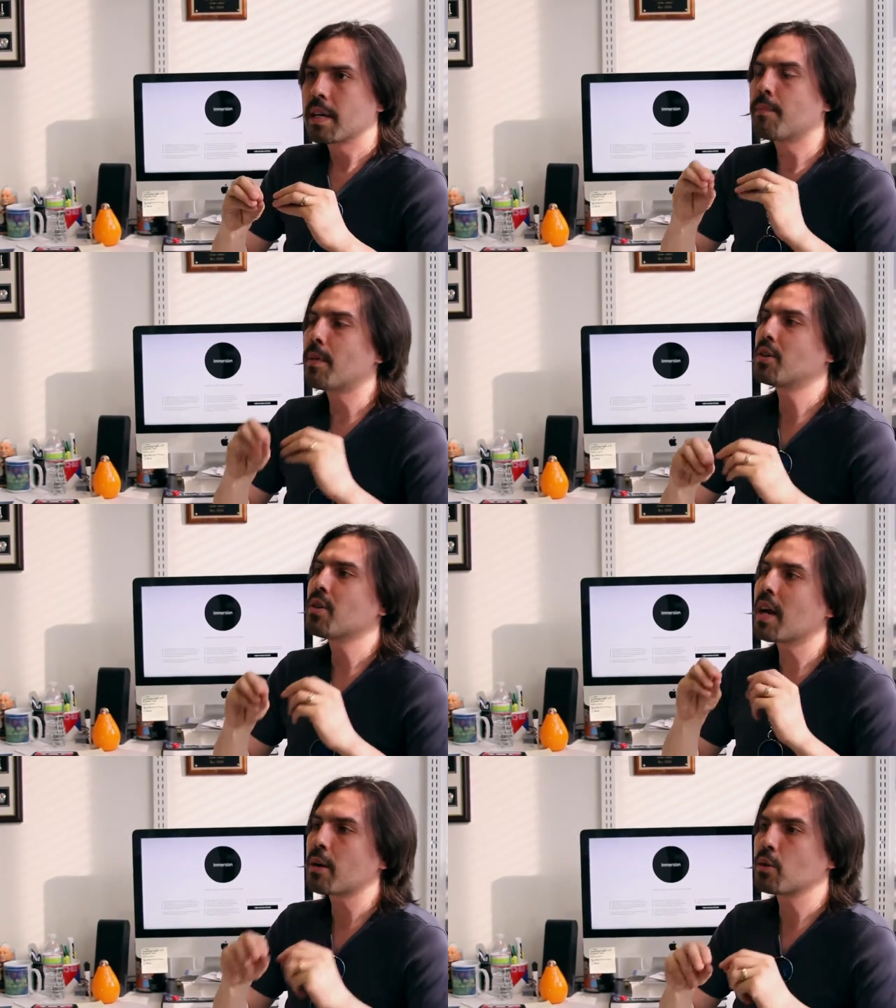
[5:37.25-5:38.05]

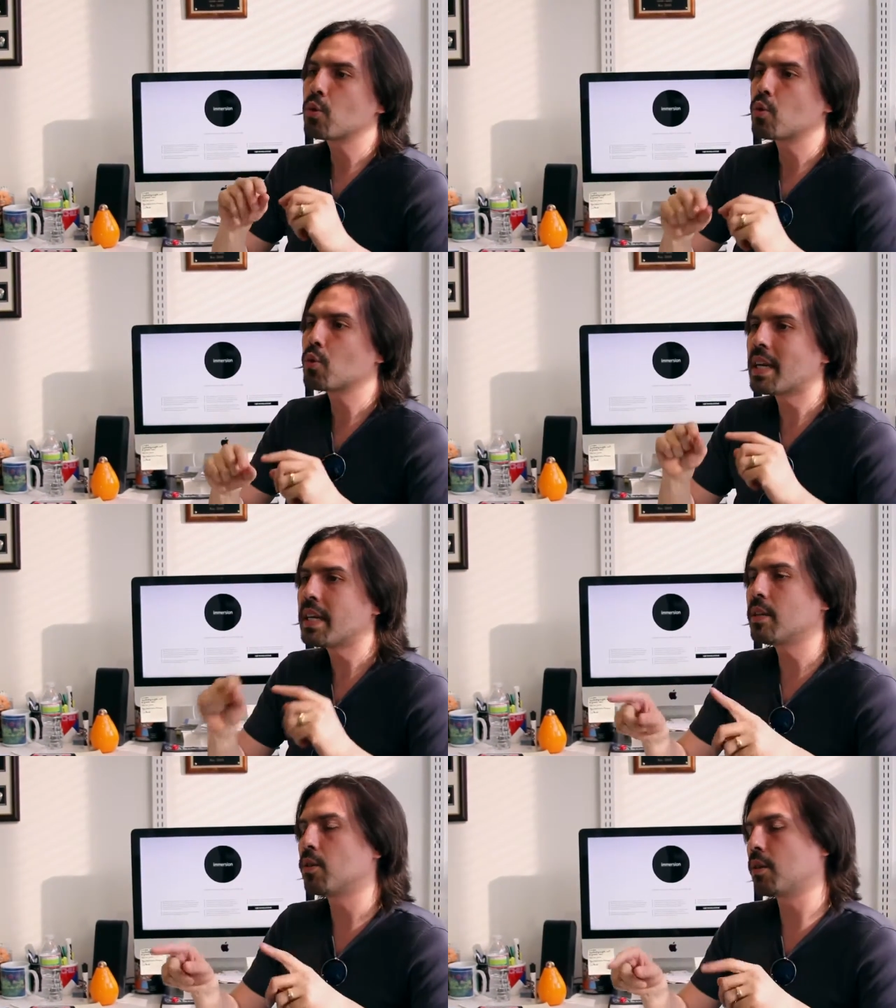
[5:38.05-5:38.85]
Immersion allows you to
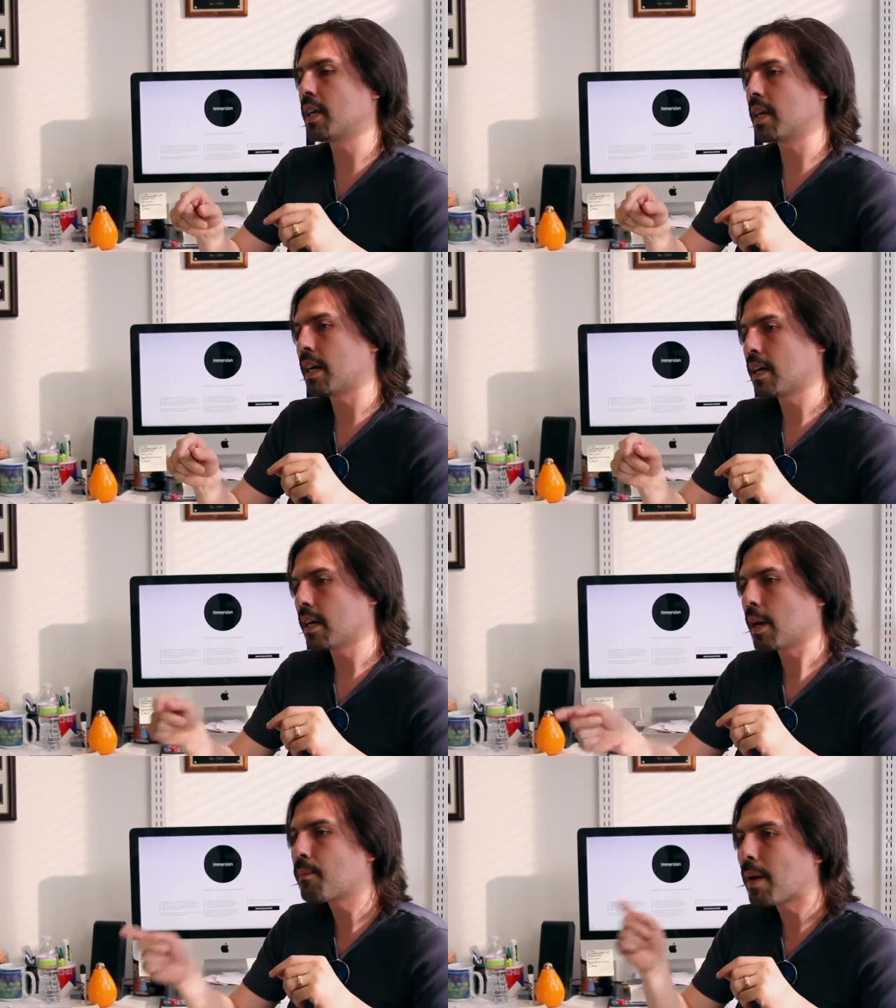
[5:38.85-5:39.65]
delete your data,
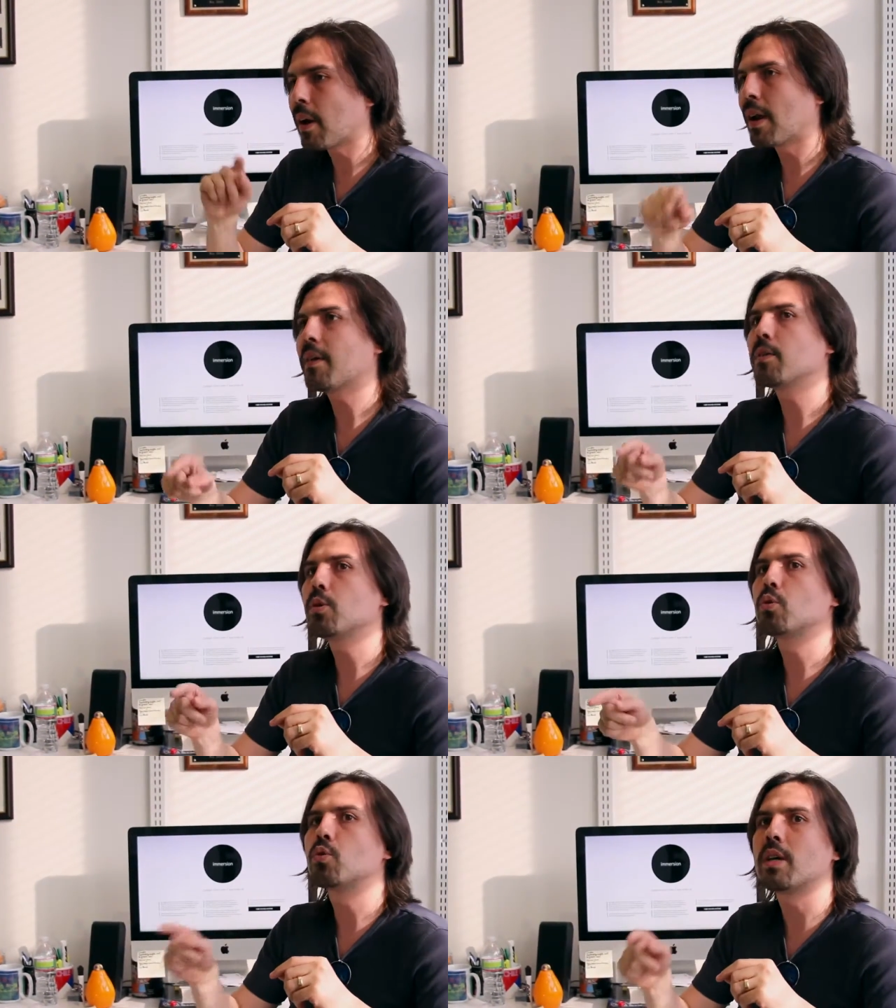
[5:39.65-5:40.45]
and by
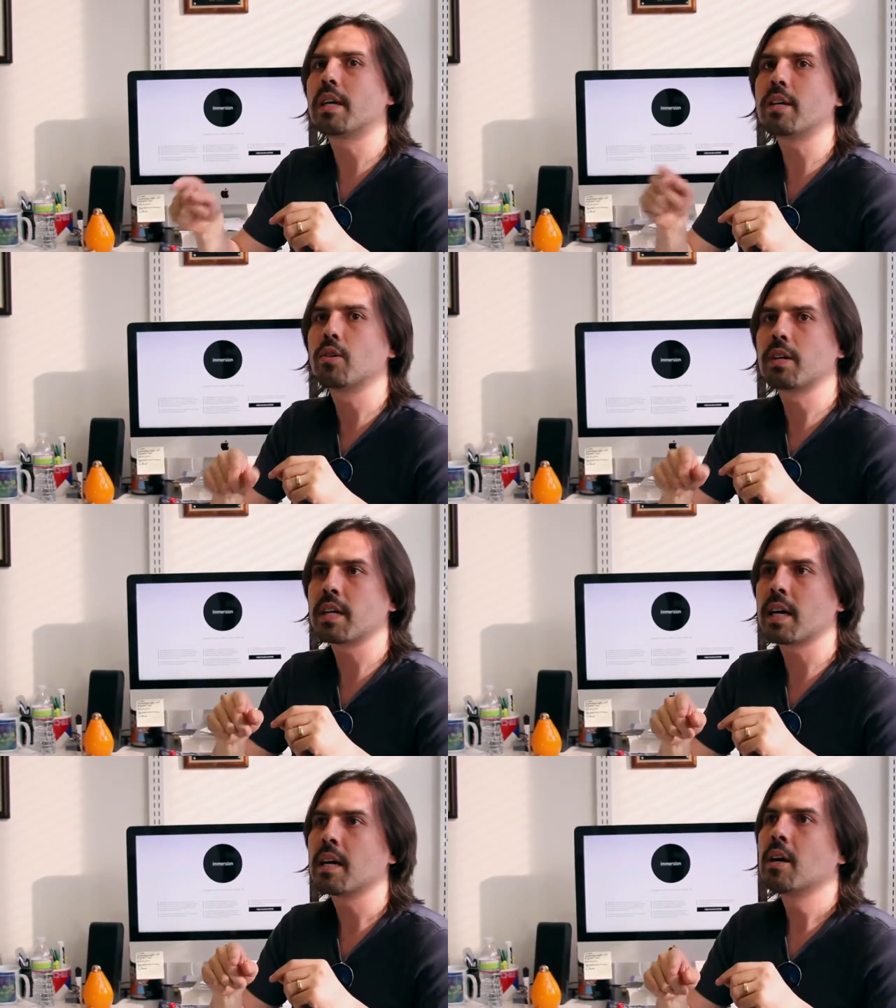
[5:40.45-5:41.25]
allowing you to delete your
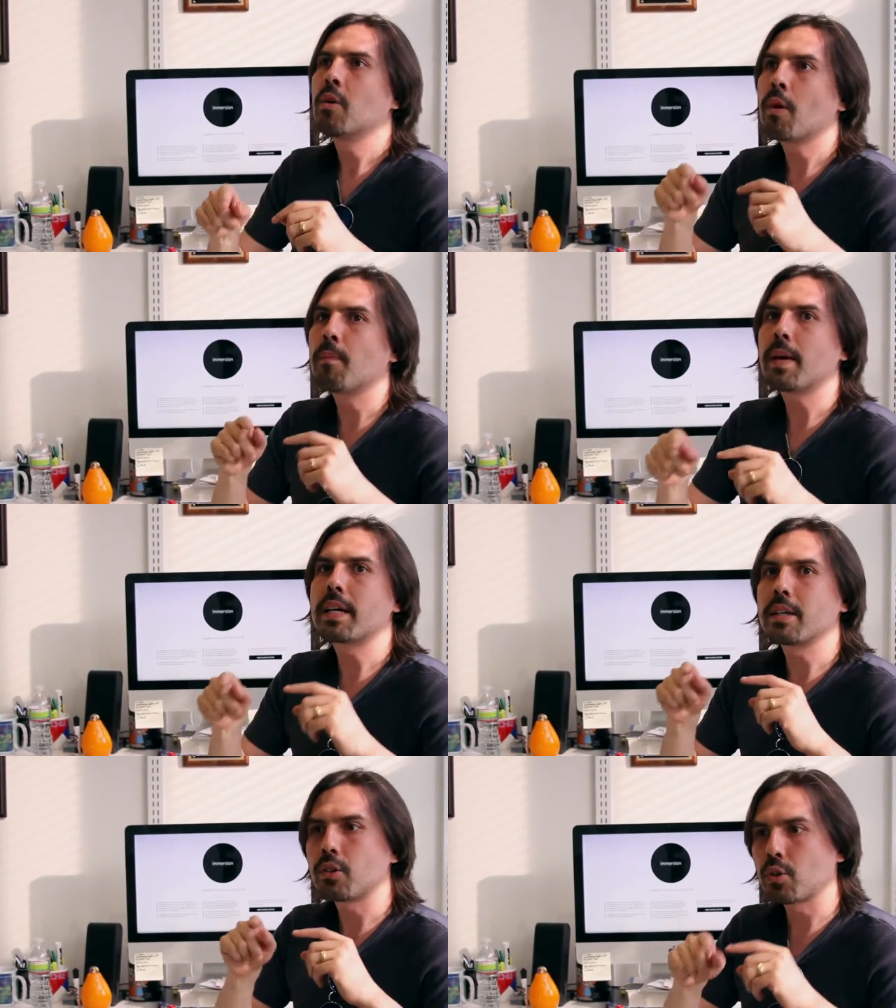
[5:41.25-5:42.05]
data, we're
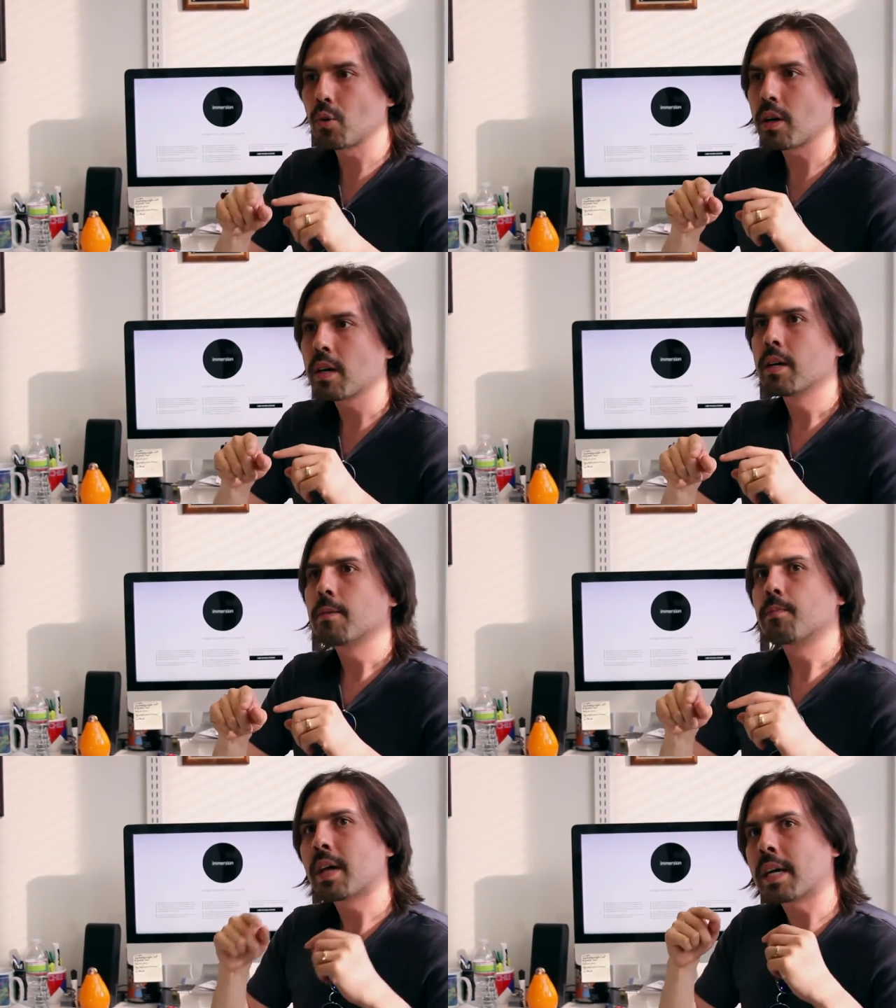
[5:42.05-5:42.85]
making sure
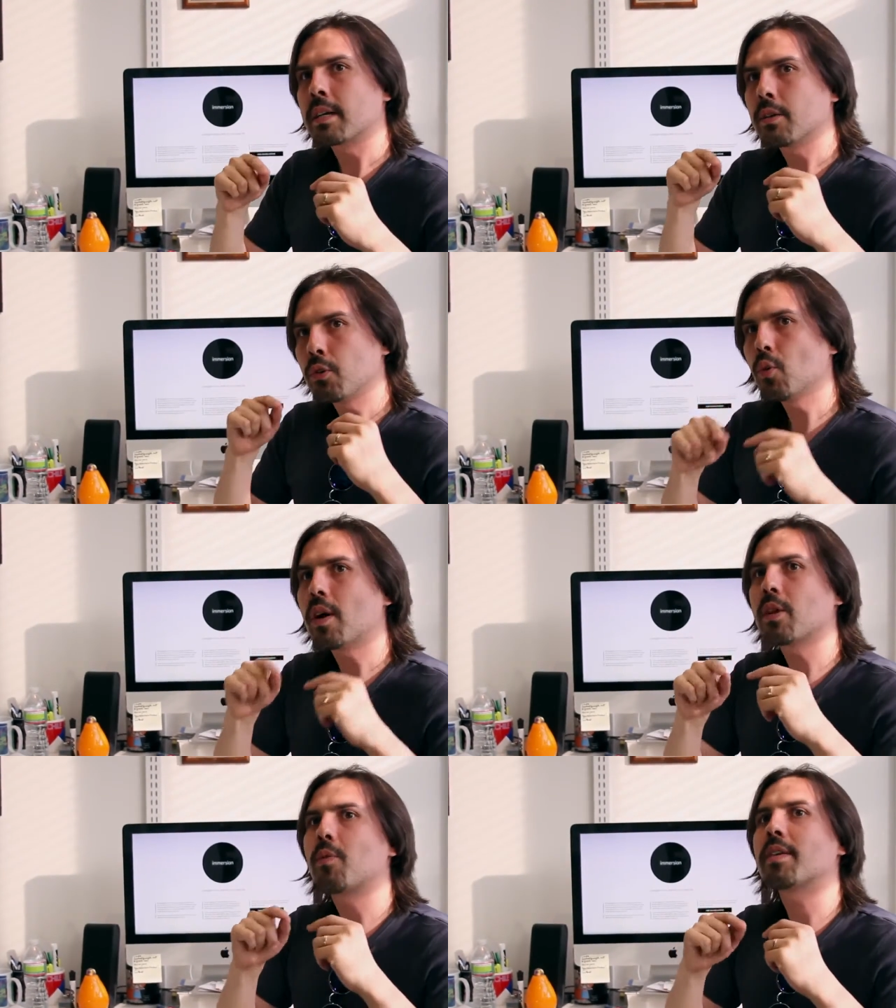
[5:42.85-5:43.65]
that
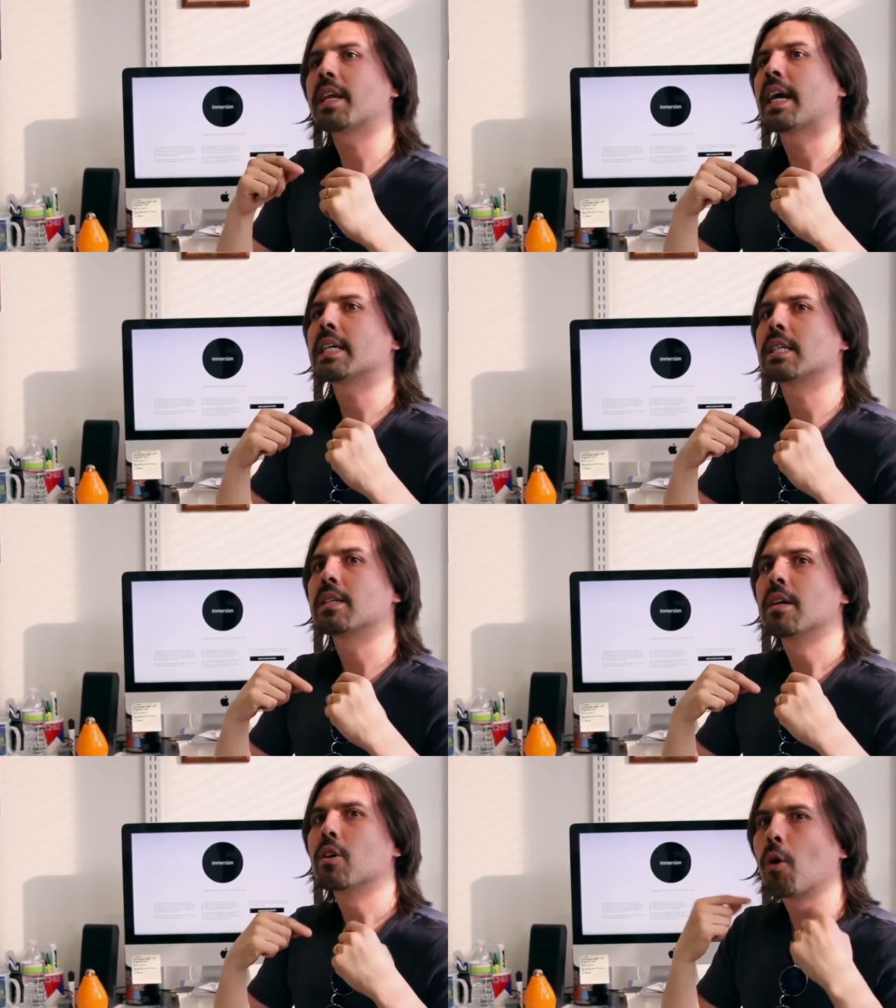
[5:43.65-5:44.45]
you are the one that
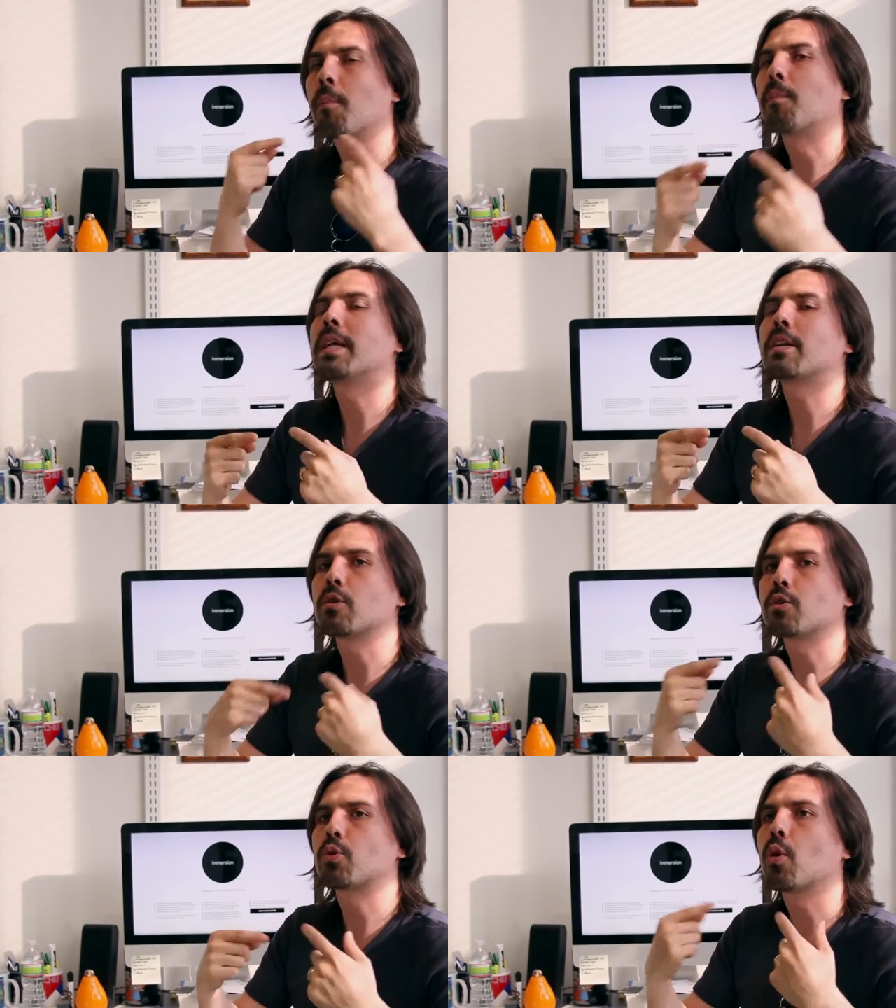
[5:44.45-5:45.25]
has
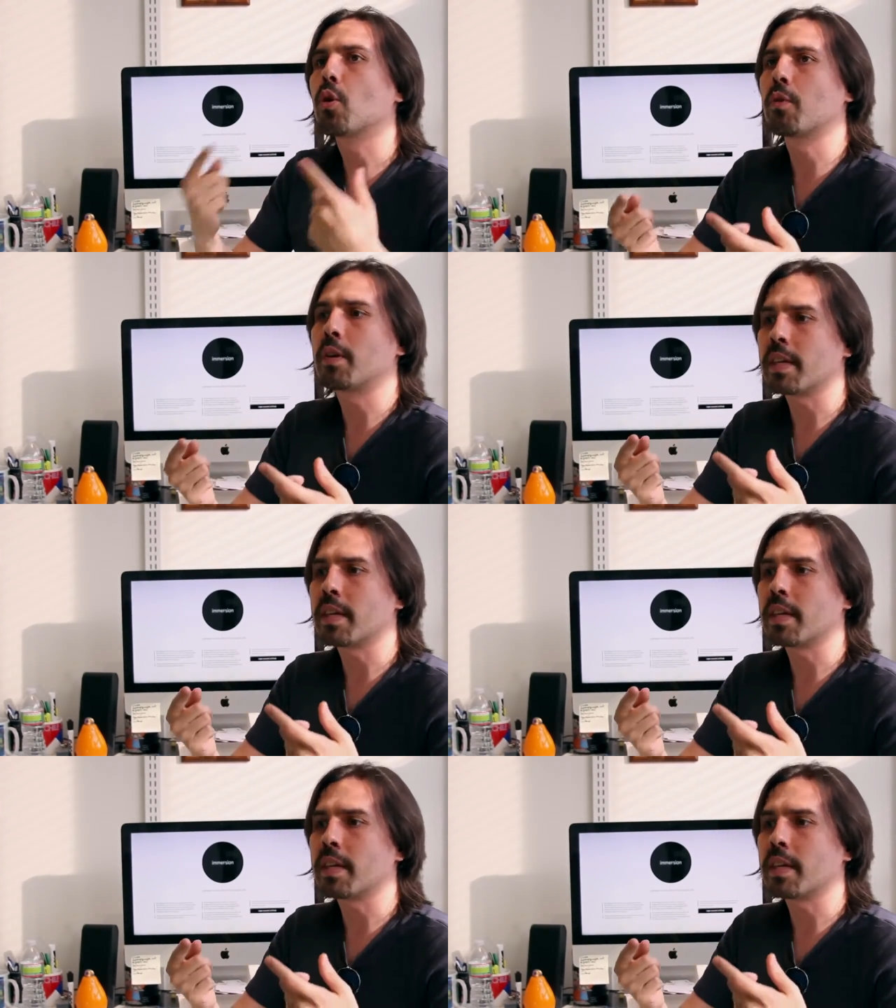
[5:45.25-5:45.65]
complete control